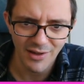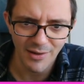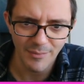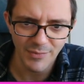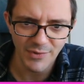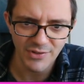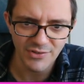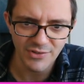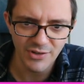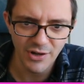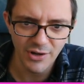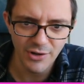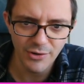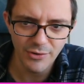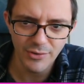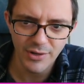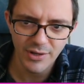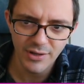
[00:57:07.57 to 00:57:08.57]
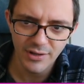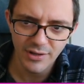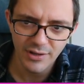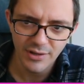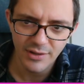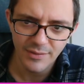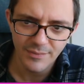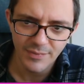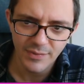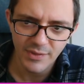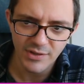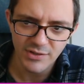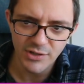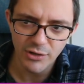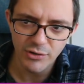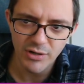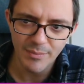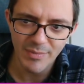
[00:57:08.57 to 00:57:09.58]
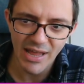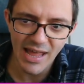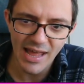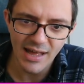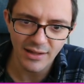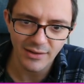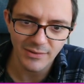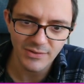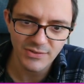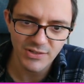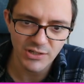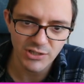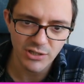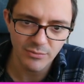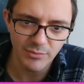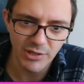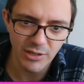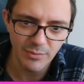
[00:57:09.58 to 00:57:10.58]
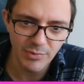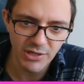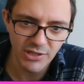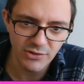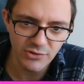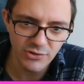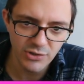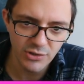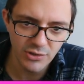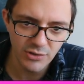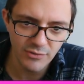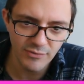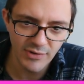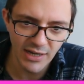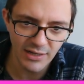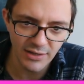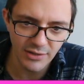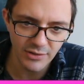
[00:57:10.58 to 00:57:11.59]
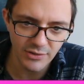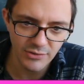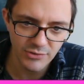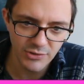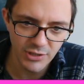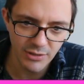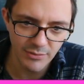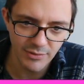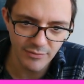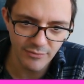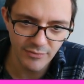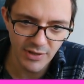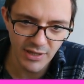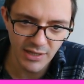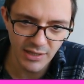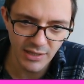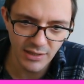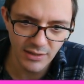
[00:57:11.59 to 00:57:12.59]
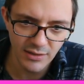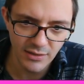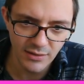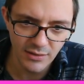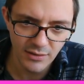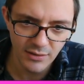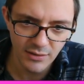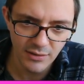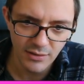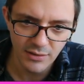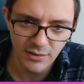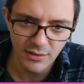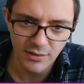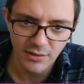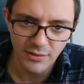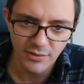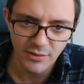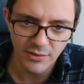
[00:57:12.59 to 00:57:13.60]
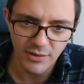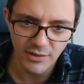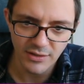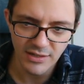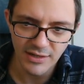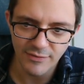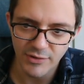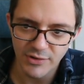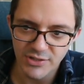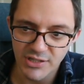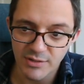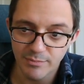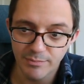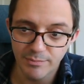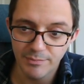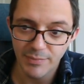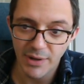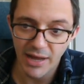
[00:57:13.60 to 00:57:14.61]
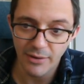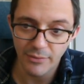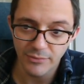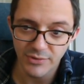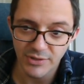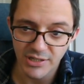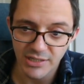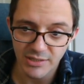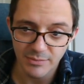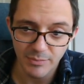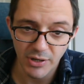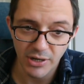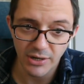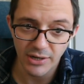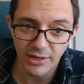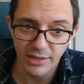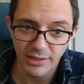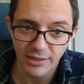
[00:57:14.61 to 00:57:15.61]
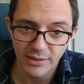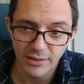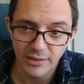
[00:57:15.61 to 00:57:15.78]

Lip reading: There's no number L such that when you put in two values, u and v, the difference is bounded by